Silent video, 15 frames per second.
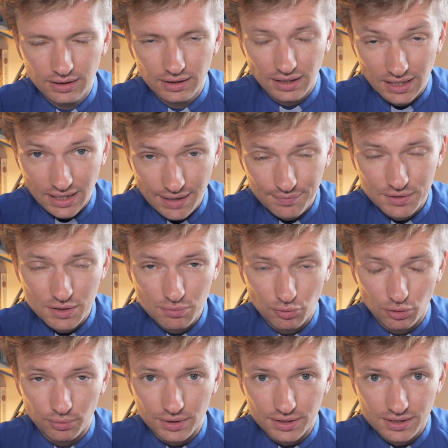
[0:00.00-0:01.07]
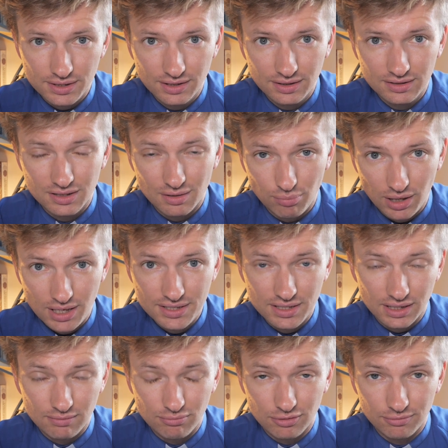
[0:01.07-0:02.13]
He kept his promise to bless
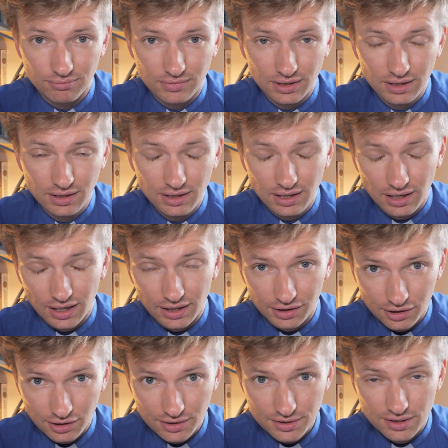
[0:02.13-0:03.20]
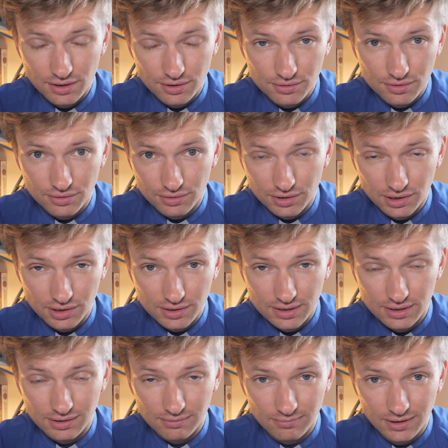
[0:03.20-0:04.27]
Abram and curse those who curse
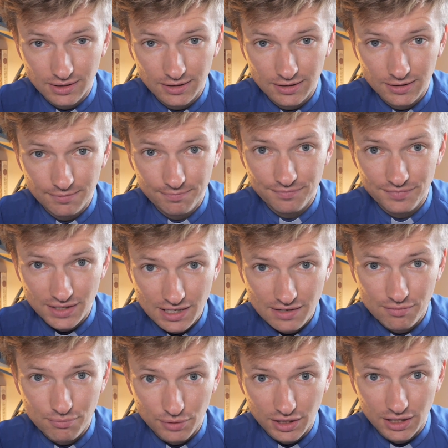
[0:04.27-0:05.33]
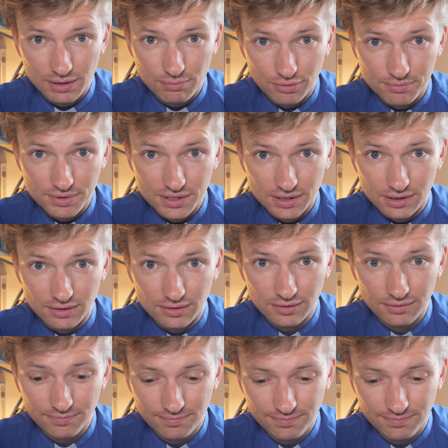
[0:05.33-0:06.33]
him even when Abram sinned.